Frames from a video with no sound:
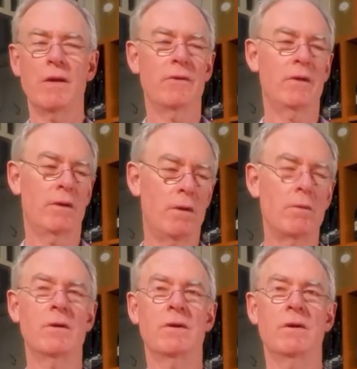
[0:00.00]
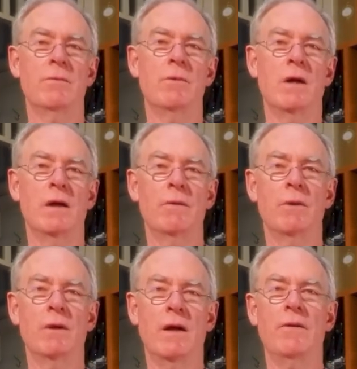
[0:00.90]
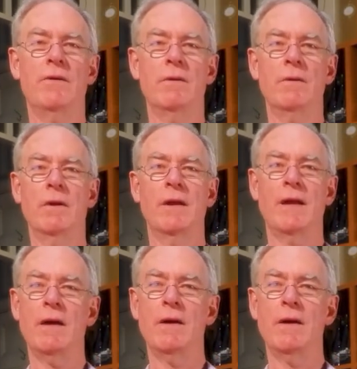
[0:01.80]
long-term wine. It will last longer than that